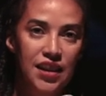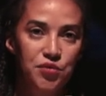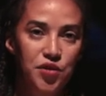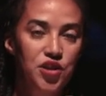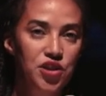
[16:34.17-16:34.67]

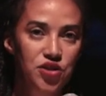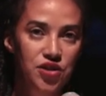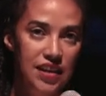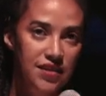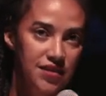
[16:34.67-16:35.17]

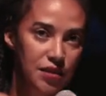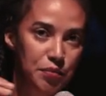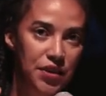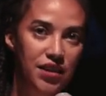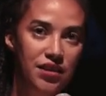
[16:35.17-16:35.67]
footage that has
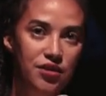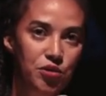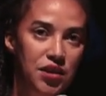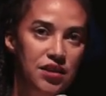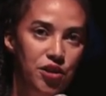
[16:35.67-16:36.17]
appeared
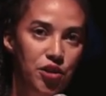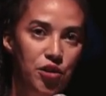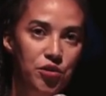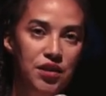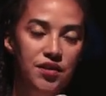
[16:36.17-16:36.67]
during the
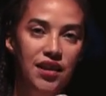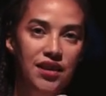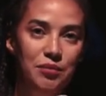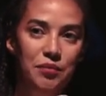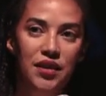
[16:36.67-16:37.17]
colonial
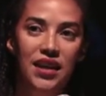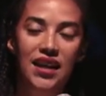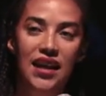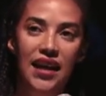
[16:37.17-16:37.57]
time,